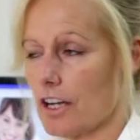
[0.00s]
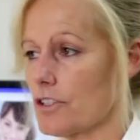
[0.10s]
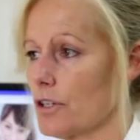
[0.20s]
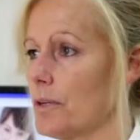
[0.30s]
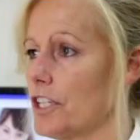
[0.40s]

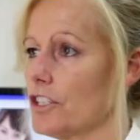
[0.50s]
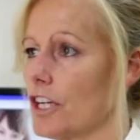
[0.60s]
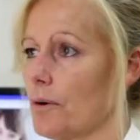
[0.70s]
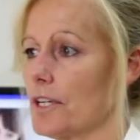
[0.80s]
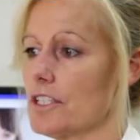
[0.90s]
So when you
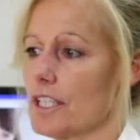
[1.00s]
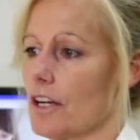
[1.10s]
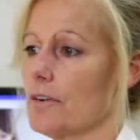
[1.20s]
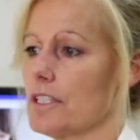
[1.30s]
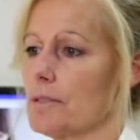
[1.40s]
go into
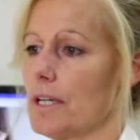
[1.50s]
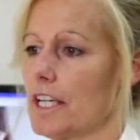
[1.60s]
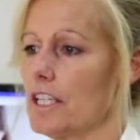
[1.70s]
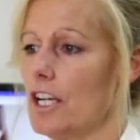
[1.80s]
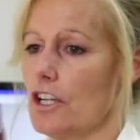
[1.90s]
bed,